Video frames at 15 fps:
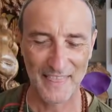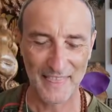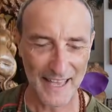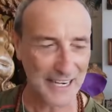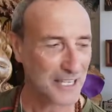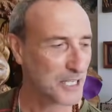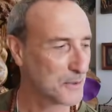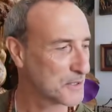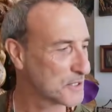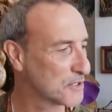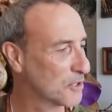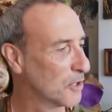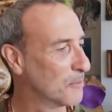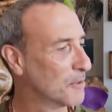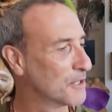And thank you
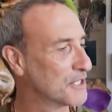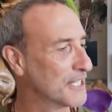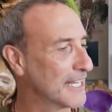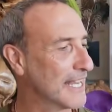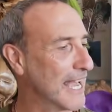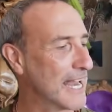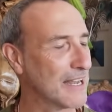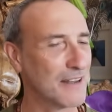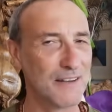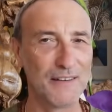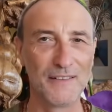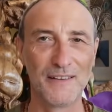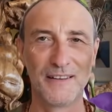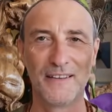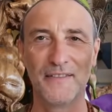so much
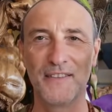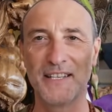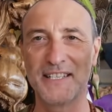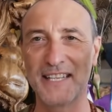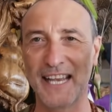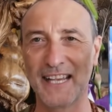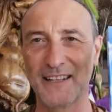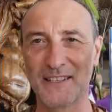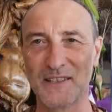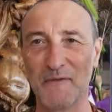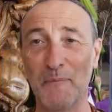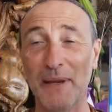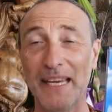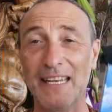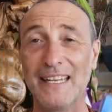again. The sales
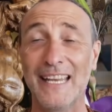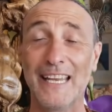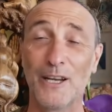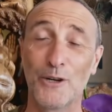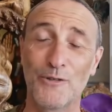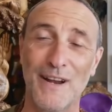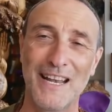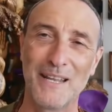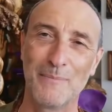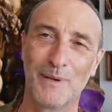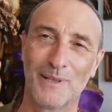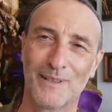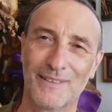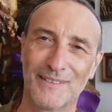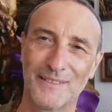have been
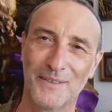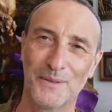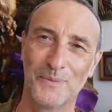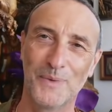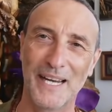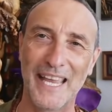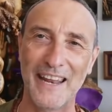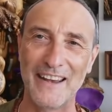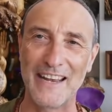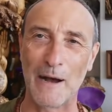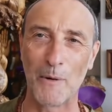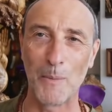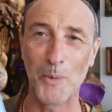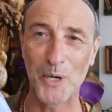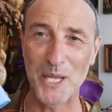incredible. We're getting
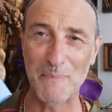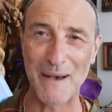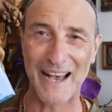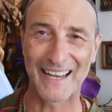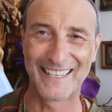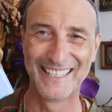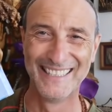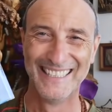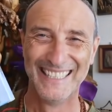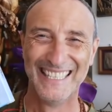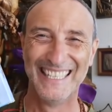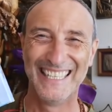our money back,